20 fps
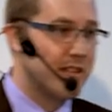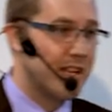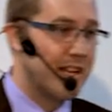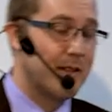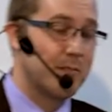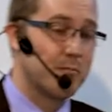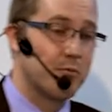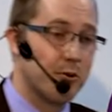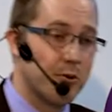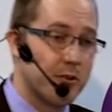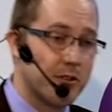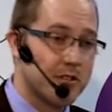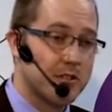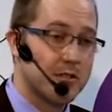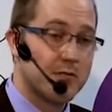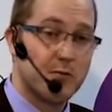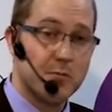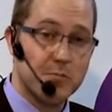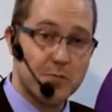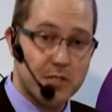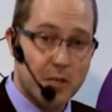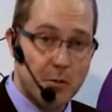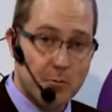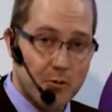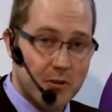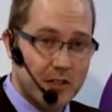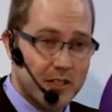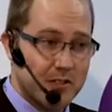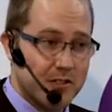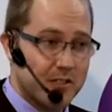and products from
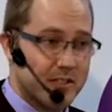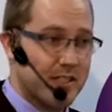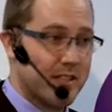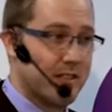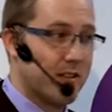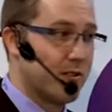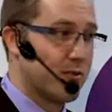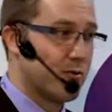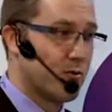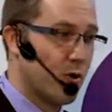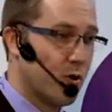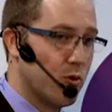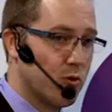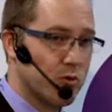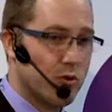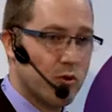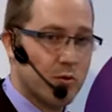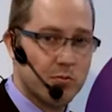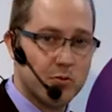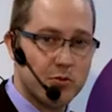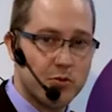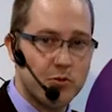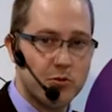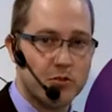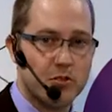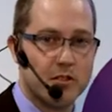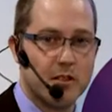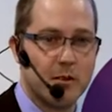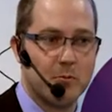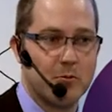somewhere else that are grown or
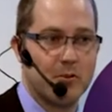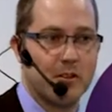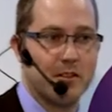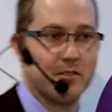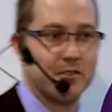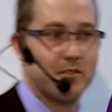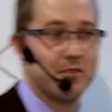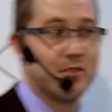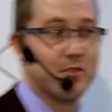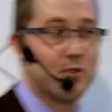produced somewhere else.